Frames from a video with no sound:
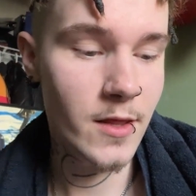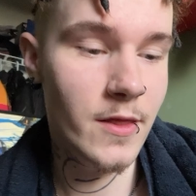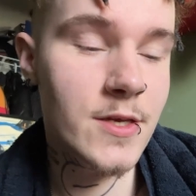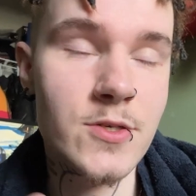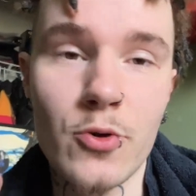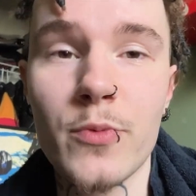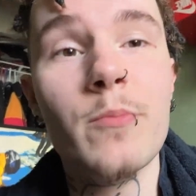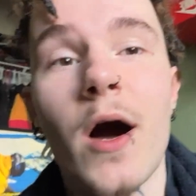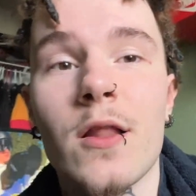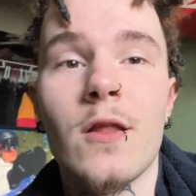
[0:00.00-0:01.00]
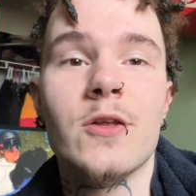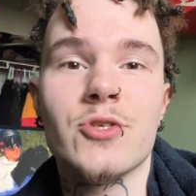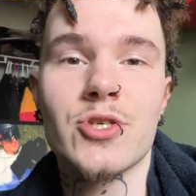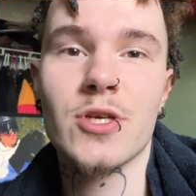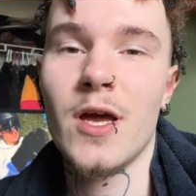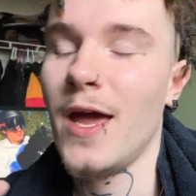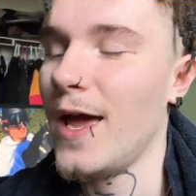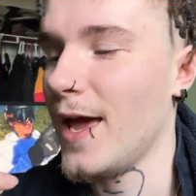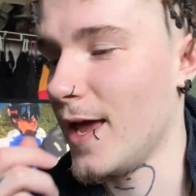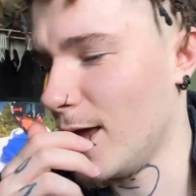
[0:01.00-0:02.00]
This will be my lunch,
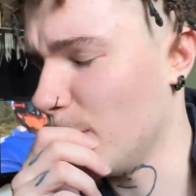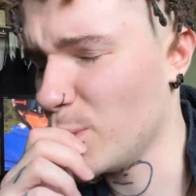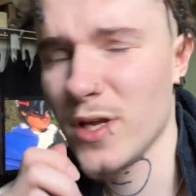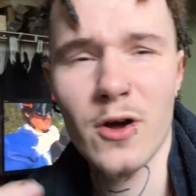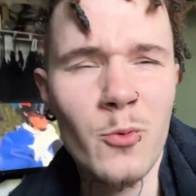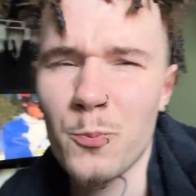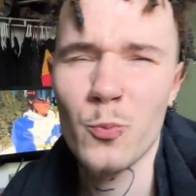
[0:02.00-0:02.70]
and you know,